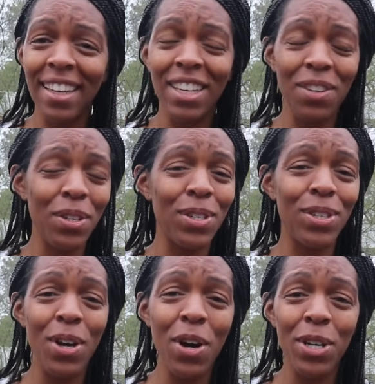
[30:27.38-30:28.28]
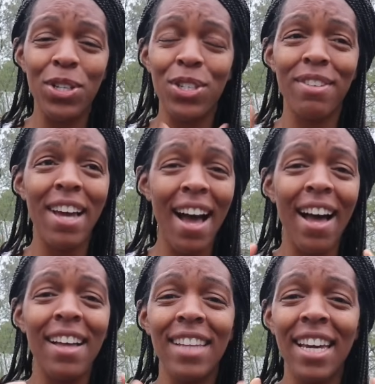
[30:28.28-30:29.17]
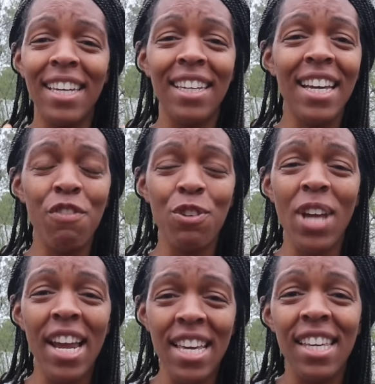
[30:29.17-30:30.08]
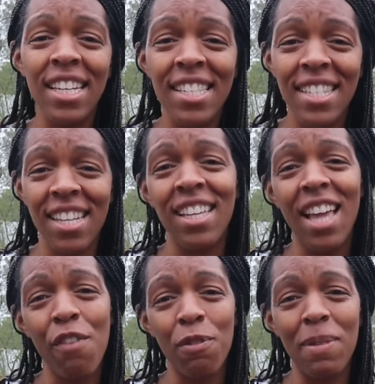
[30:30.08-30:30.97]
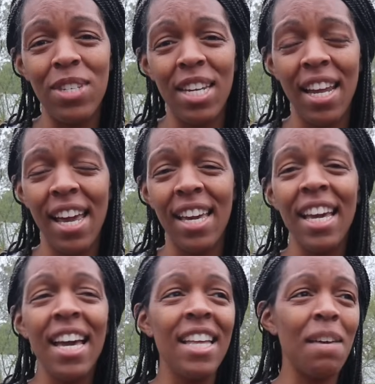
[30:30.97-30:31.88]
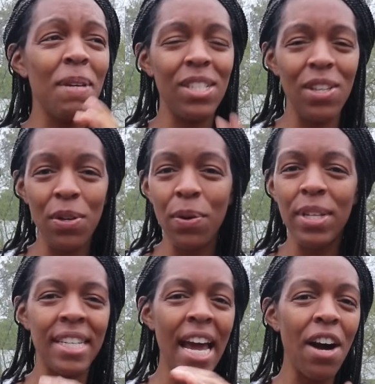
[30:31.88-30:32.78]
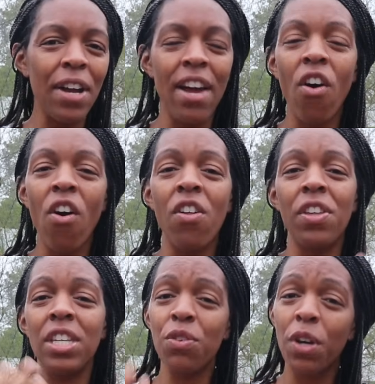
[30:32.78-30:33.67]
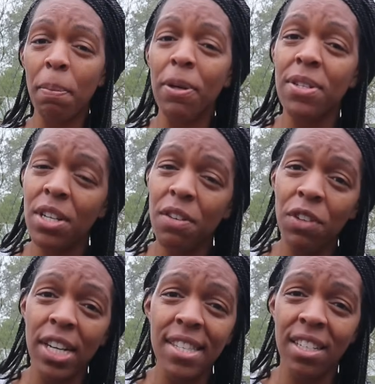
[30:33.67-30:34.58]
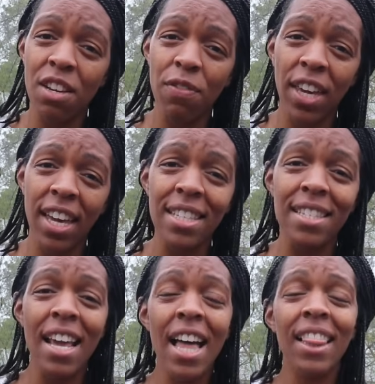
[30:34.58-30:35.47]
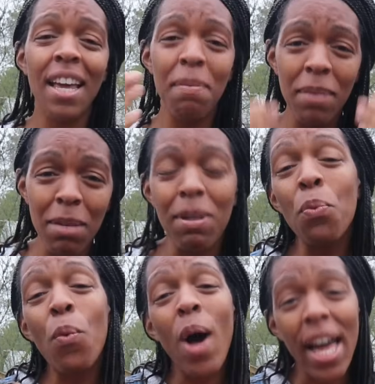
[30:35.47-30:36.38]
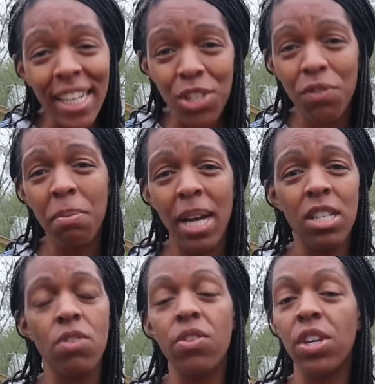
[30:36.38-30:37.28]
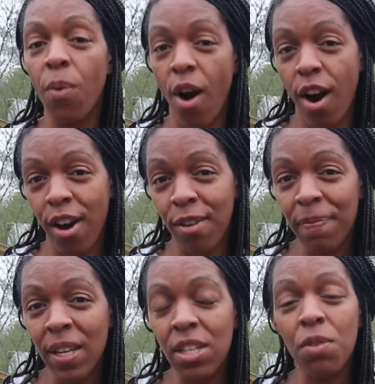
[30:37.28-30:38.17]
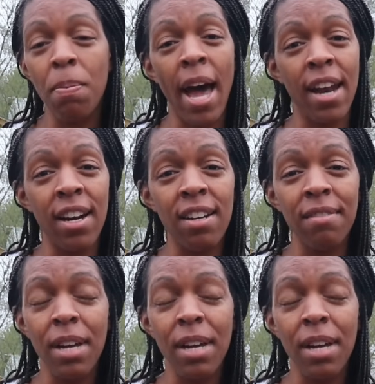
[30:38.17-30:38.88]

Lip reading: You're such, if there's anything stealing that from you today that makes you doubt at all that you are a person of great significance, let me be one to remind you, you matter.